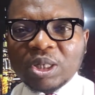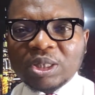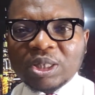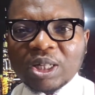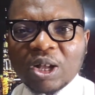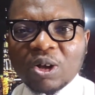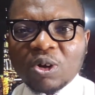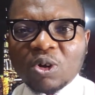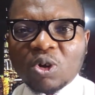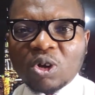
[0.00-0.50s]

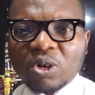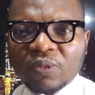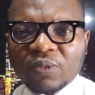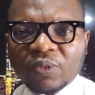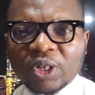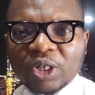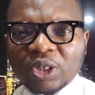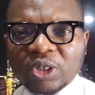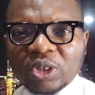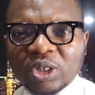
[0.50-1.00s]
and
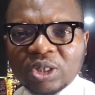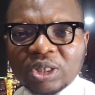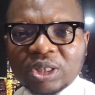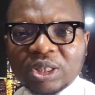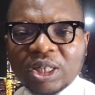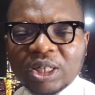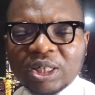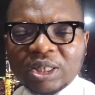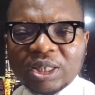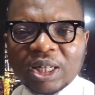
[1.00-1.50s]
qualification
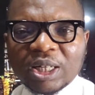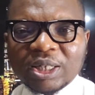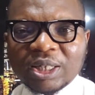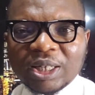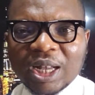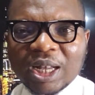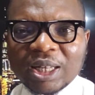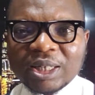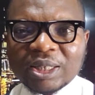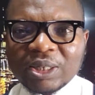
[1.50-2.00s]
says here
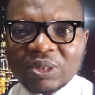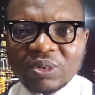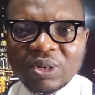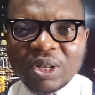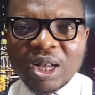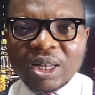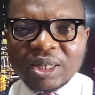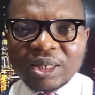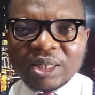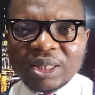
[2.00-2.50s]
the ideal
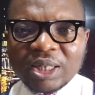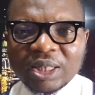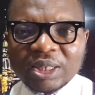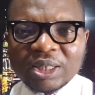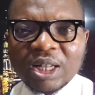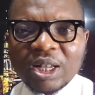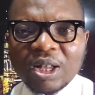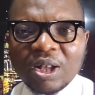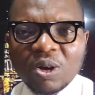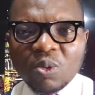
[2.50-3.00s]

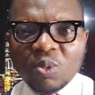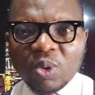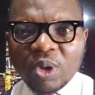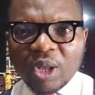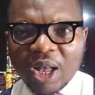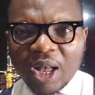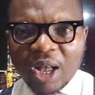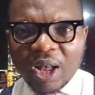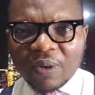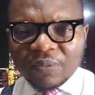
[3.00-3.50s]
candidate will
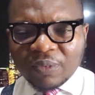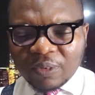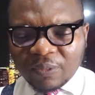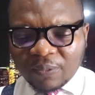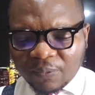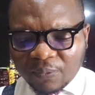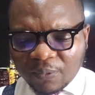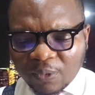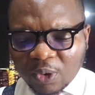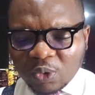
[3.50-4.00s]
have the
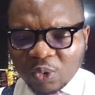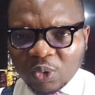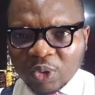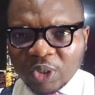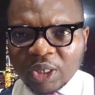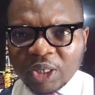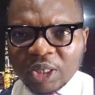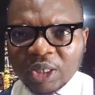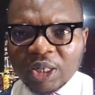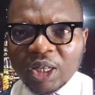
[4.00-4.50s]

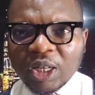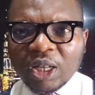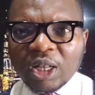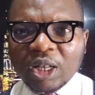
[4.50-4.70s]
following